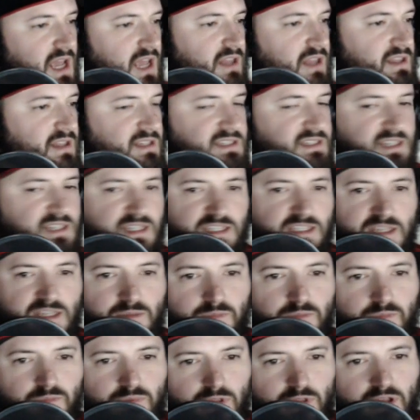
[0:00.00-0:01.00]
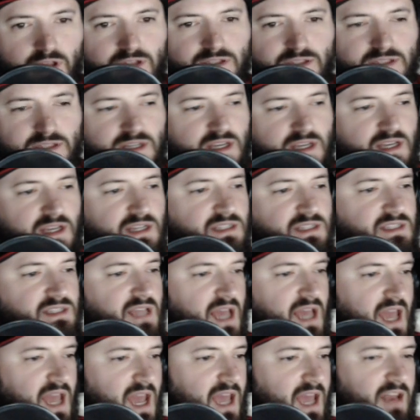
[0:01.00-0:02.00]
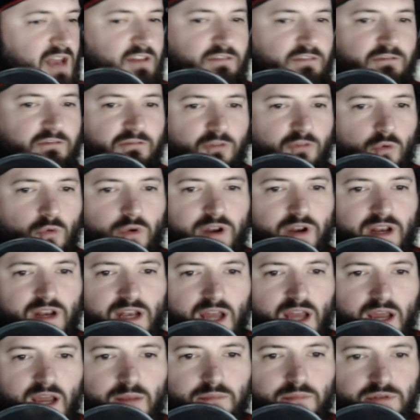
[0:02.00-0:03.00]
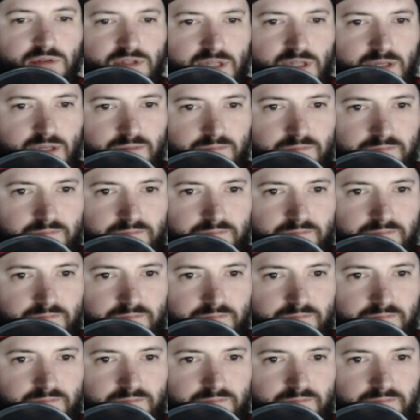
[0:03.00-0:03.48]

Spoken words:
and the 60 plus is at 49%.